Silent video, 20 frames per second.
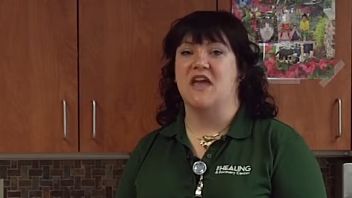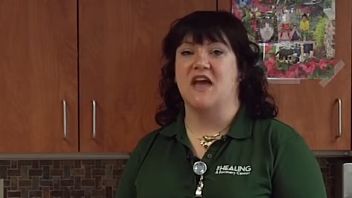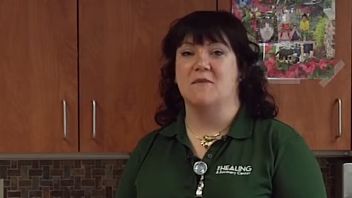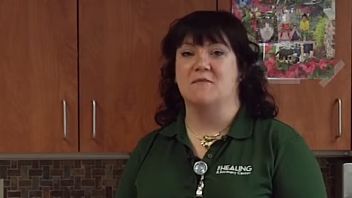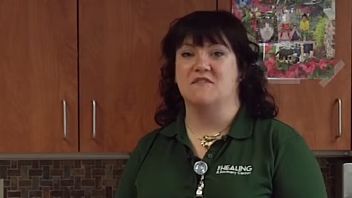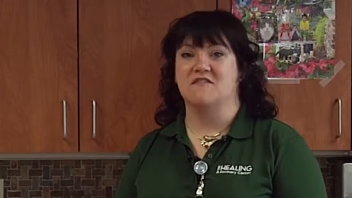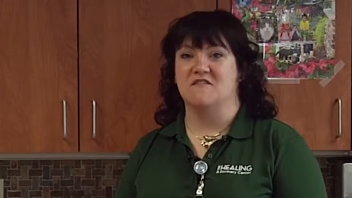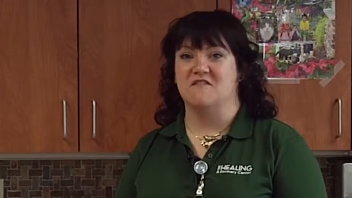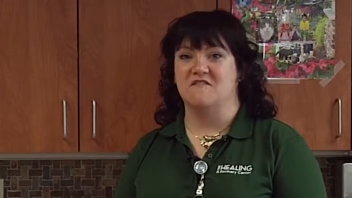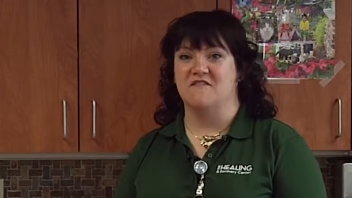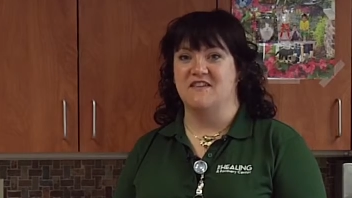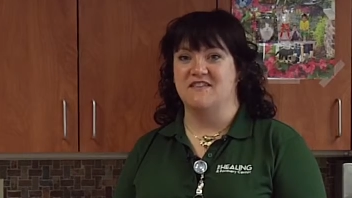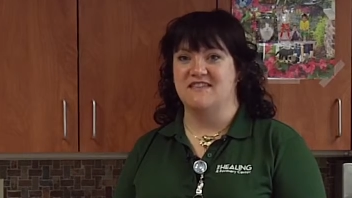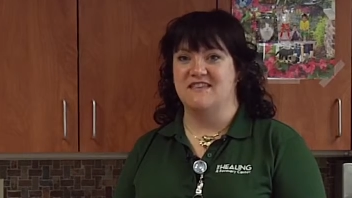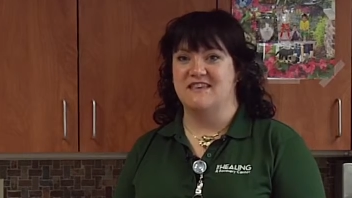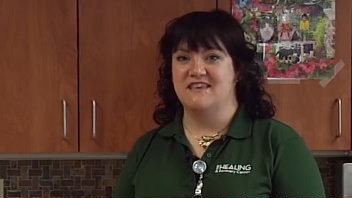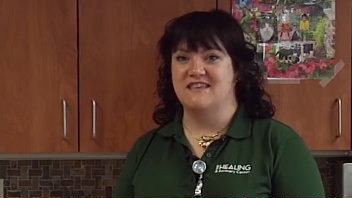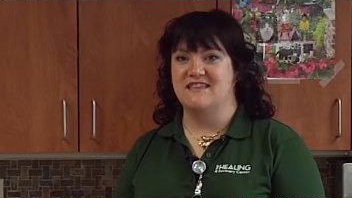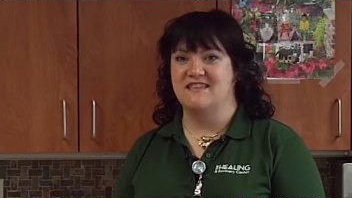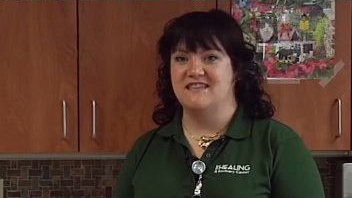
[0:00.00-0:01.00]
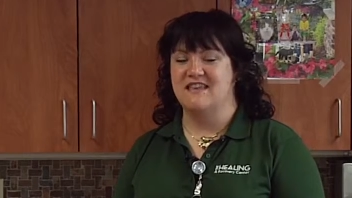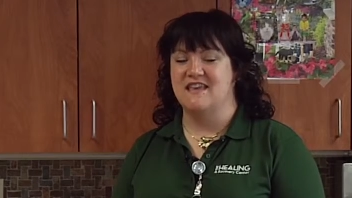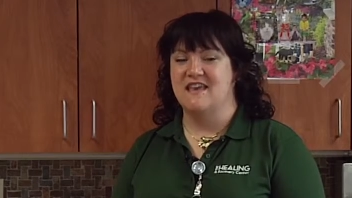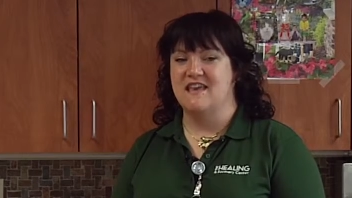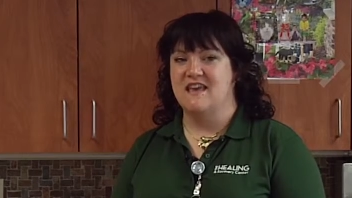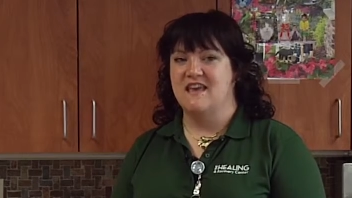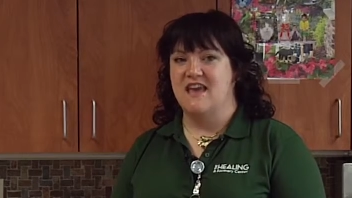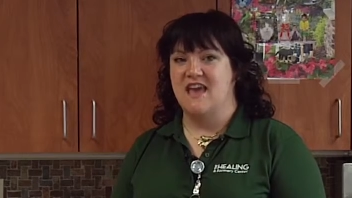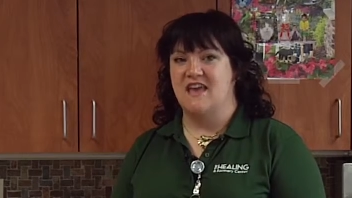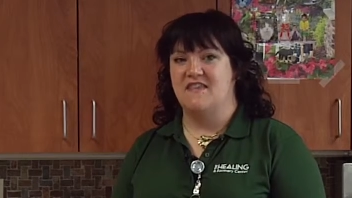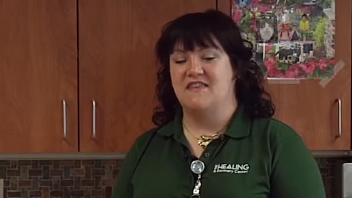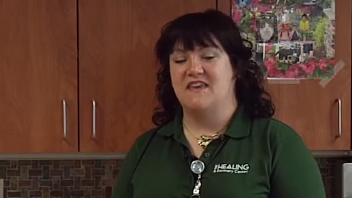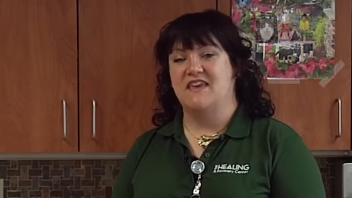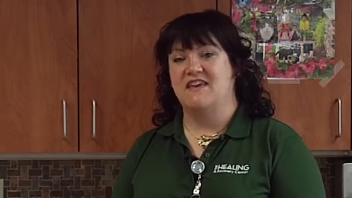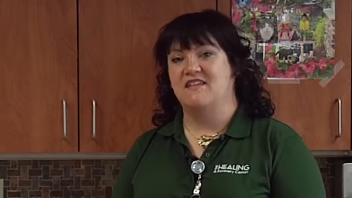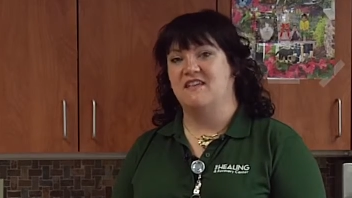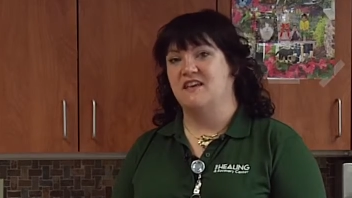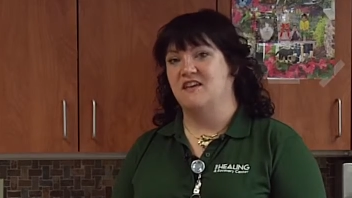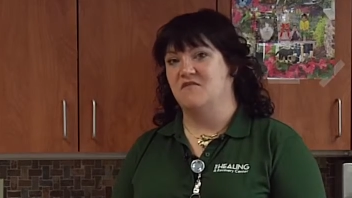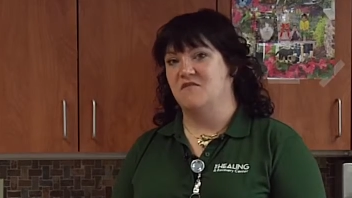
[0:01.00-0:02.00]
Rehab Services at the
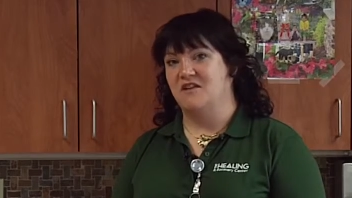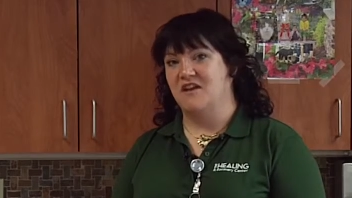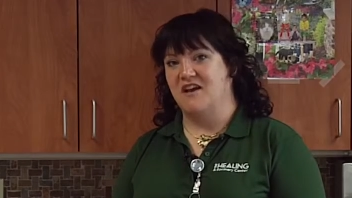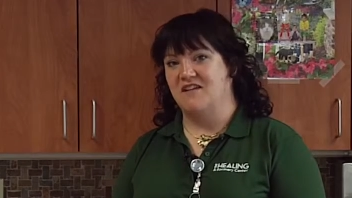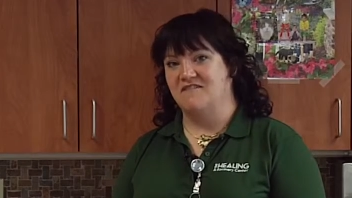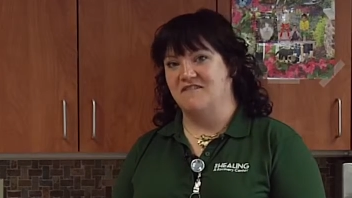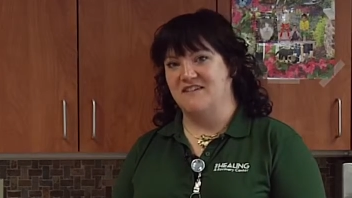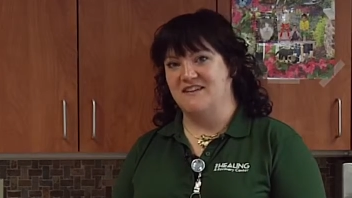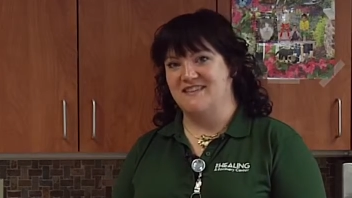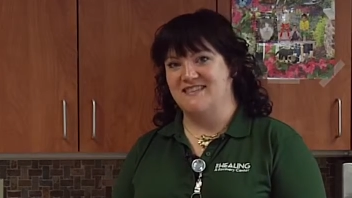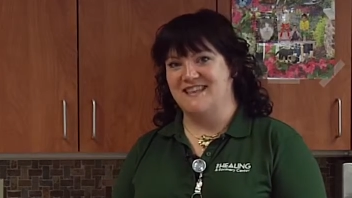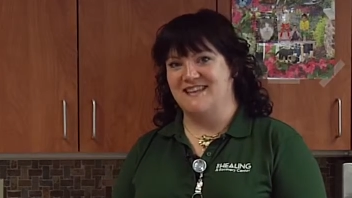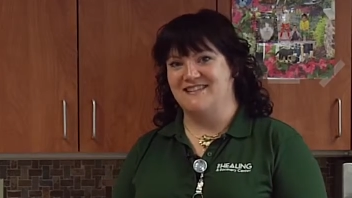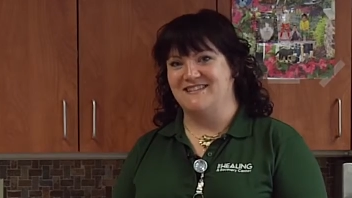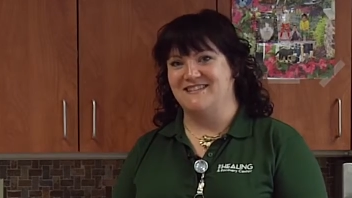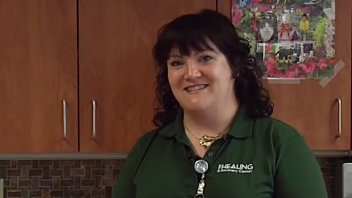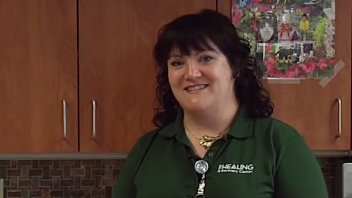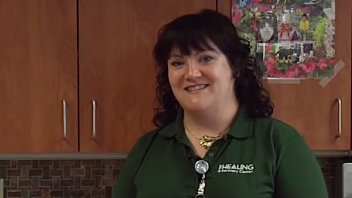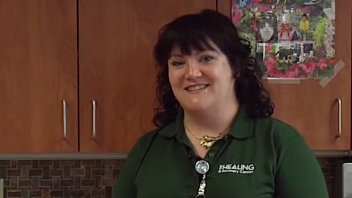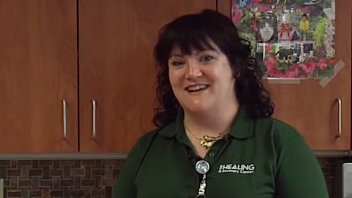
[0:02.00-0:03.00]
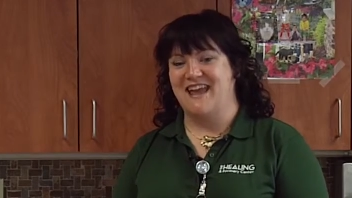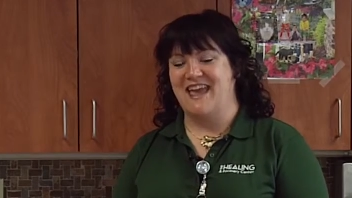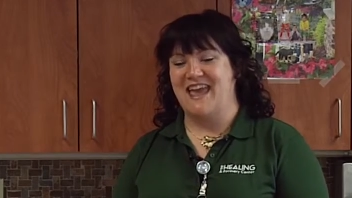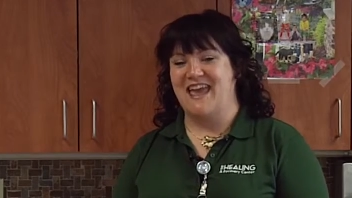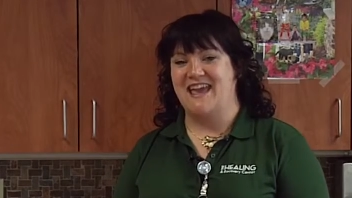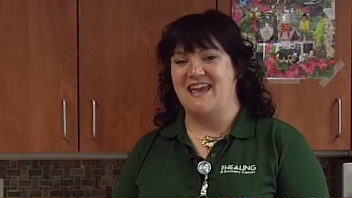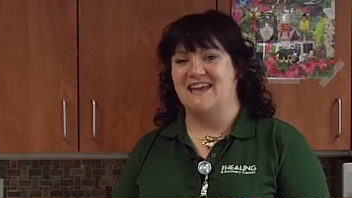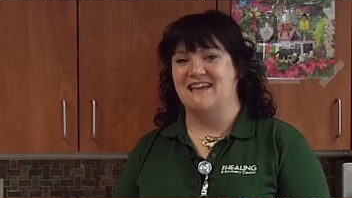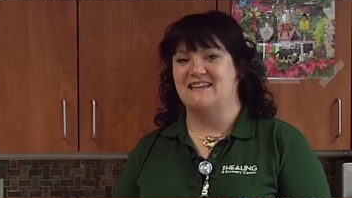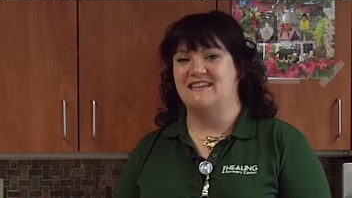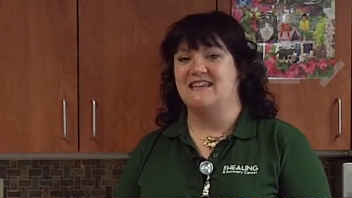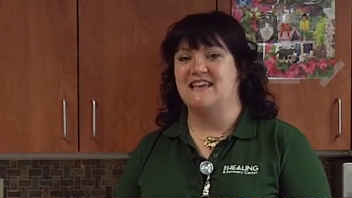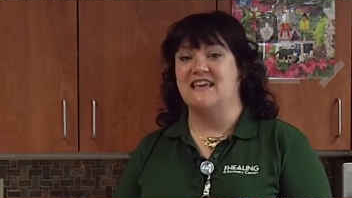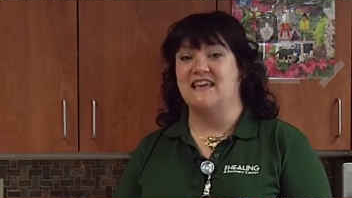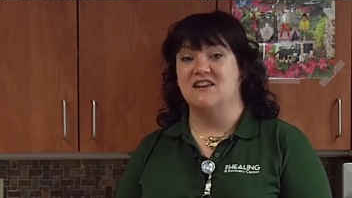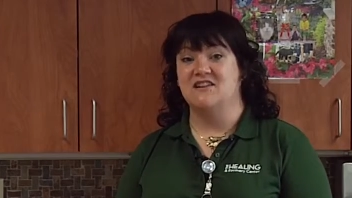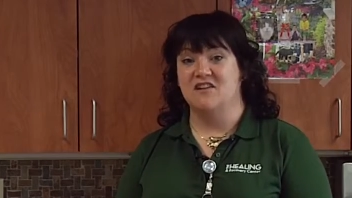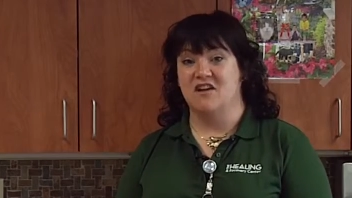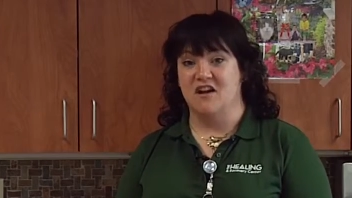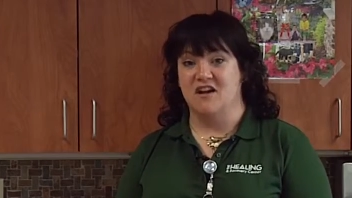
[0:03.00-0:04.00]
Healing and Recovery Center and
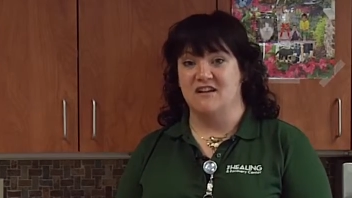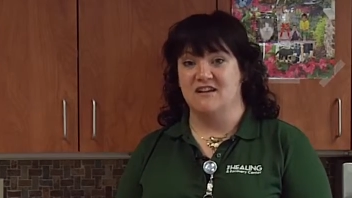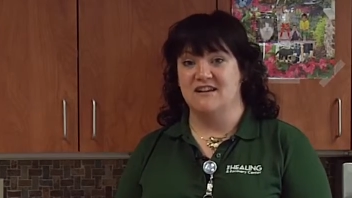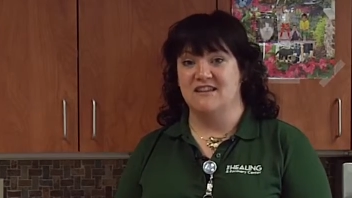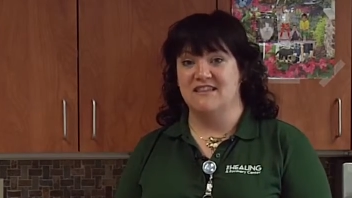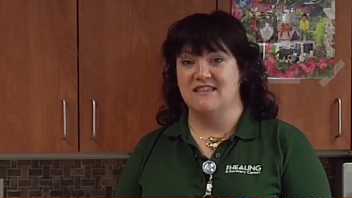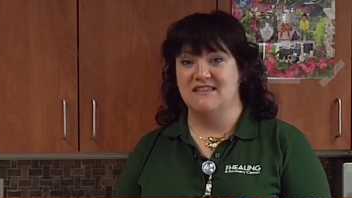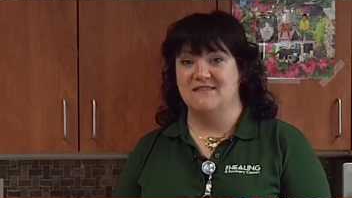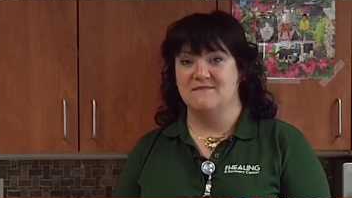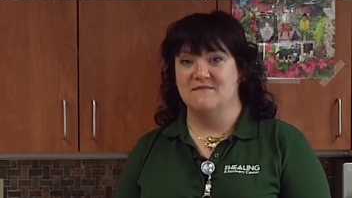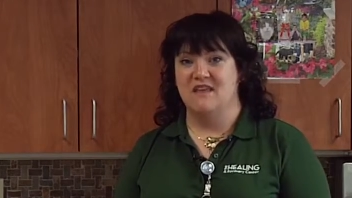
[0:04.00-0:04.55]
Eaton Gardens.